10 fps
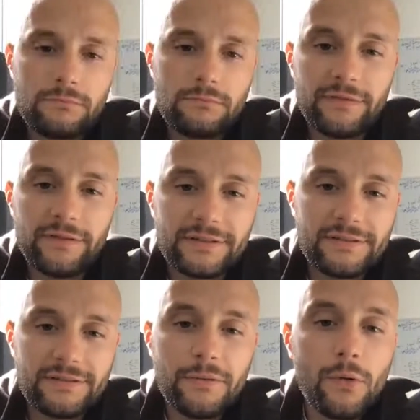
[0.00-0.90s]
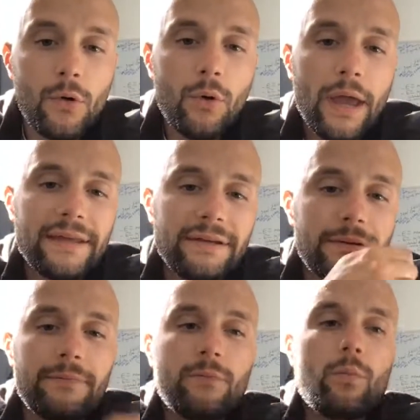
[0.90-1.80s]
Perfect. And
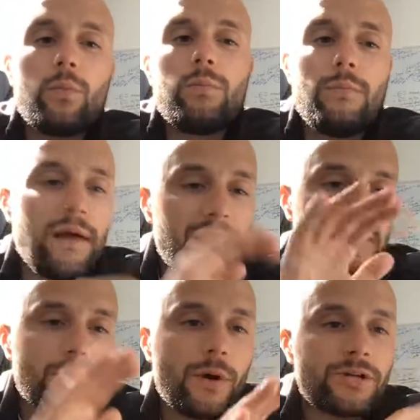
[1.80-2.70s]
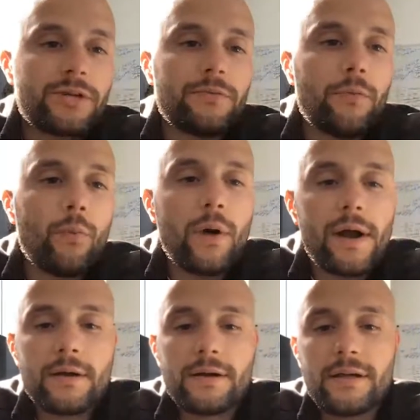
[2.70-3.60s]
my last question,
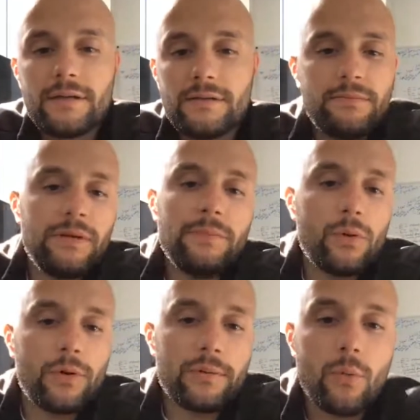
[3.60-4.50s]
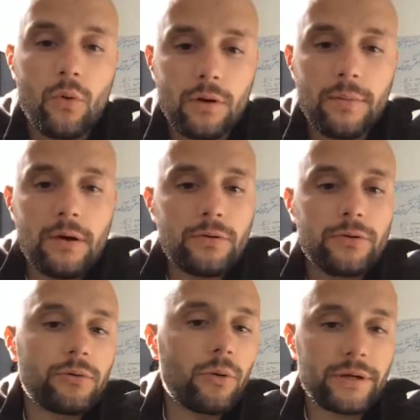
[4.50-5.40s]
where can people learn more about
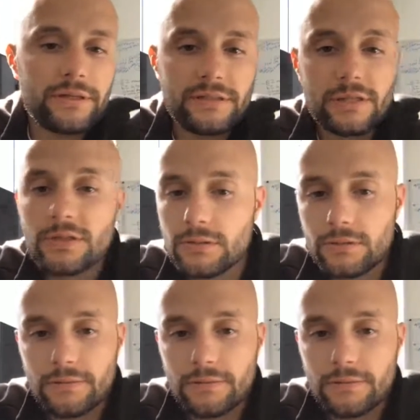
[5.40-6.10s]
your organization?